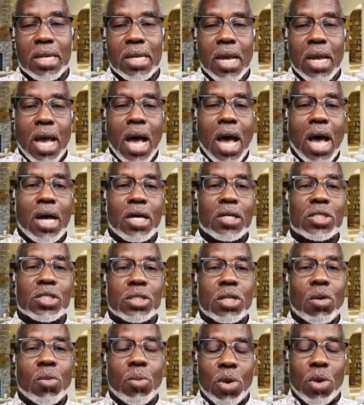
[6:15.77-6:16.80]
has the
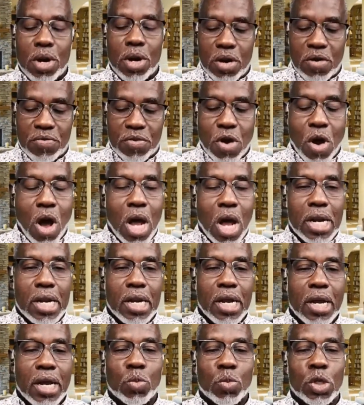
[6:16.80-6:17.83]
Word of God in
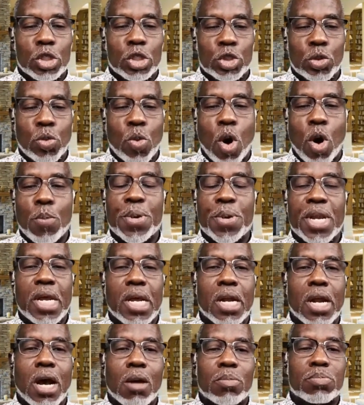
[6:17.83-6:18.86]
it, would you open it
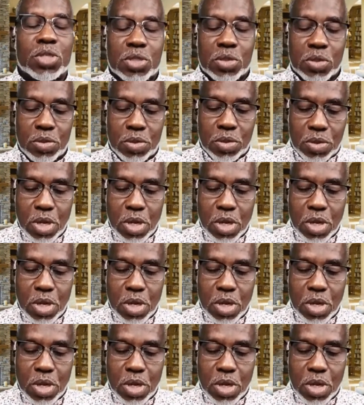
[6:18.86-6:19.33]
up to